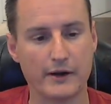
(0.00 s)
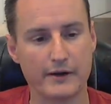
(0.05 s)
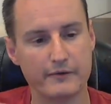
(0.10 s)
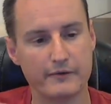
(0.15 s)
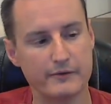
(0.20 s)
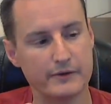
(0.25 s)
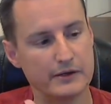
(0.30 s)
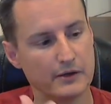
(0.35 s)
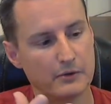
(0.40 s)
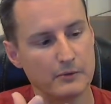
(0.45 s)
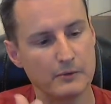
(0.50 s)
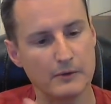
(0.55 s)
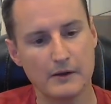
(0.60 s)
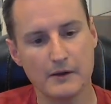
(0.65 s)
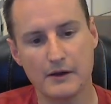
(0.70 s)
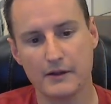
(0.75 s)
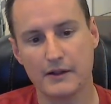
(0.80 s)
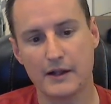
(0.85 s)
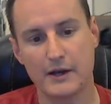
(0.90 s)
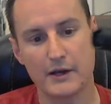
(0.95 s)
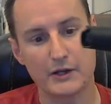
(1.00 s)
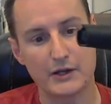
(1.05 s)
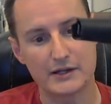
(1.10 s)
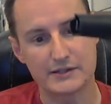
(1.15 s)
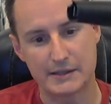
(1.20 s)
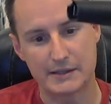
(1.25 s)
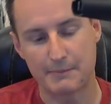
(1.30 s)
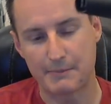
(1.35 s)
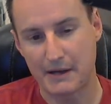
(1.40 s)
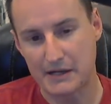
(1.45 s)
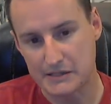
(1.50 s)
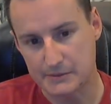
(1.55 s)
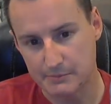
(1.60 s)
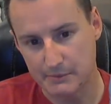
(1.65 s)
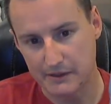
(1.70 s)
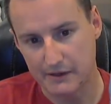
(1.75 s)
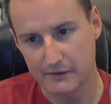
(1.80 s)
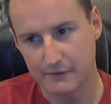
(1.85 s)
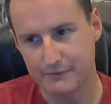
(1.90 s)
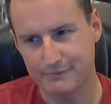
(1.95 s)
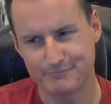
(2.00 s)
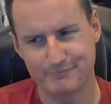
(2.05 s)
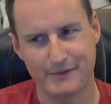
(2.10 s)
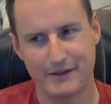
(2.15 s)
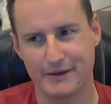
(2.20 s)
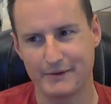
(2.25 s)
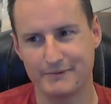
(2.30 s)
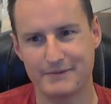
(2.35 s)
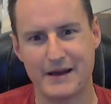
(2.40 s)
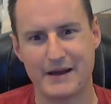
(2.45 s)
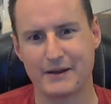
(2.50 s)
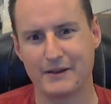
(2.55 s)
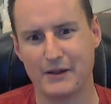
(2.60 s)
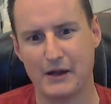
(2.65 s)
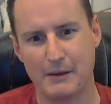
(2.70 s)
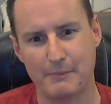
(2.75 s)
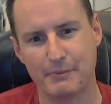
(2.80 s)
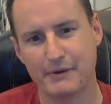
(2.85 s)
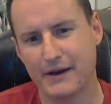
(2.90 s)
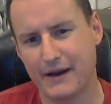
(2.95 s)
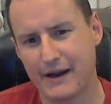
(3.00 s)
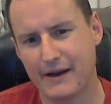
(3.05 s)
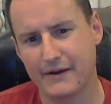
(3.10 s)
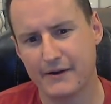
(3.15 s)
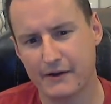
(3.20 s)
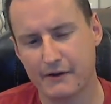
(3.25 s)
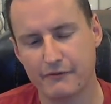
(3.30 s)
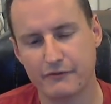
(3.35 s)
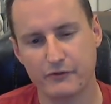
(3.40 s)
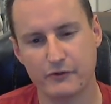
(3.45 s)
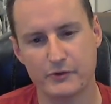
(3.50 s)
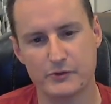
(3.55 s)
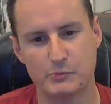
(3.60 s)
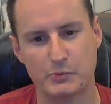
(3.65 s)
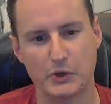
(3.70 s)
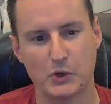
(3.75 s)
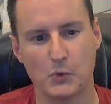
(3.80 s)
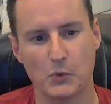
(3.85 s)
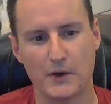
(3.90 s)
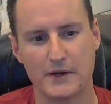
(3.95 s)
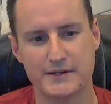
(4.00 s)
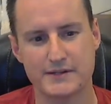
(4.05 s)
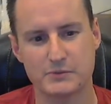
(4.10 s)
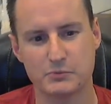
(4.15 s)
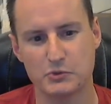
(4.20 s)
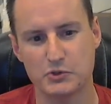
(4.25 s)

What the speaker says: And a lot of you guys kept asking me, like not a lot, but I had enough requests.